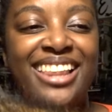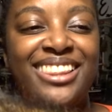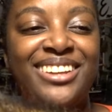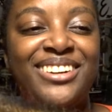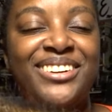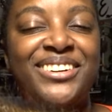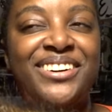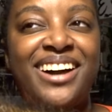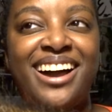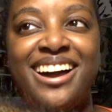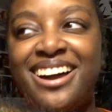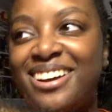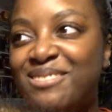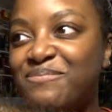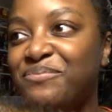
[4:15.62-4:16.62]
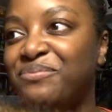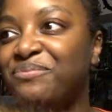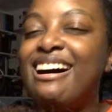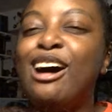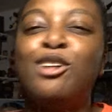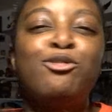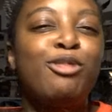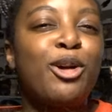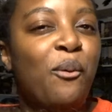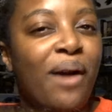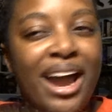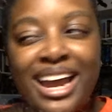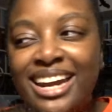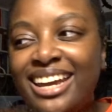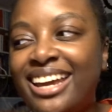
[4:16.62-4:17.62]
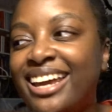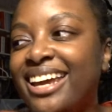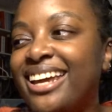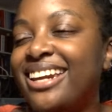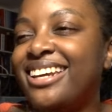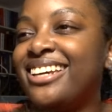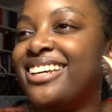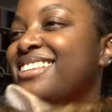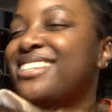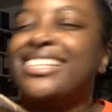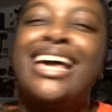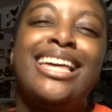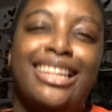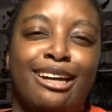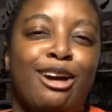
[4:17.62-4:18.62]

a little um unrequited, slightly